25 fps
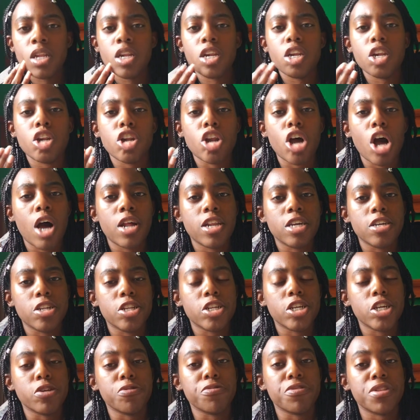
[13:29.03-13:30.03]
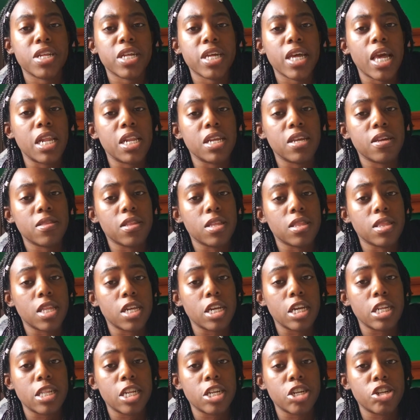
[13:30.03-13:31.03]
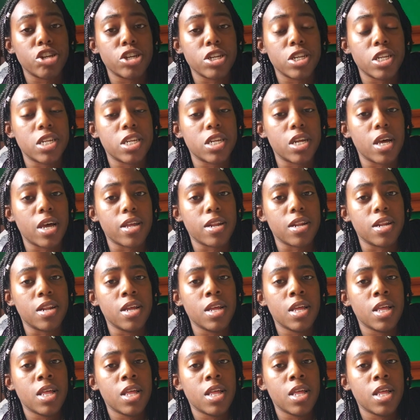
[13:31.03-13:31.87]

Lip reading: not excusing any of the things that she's done,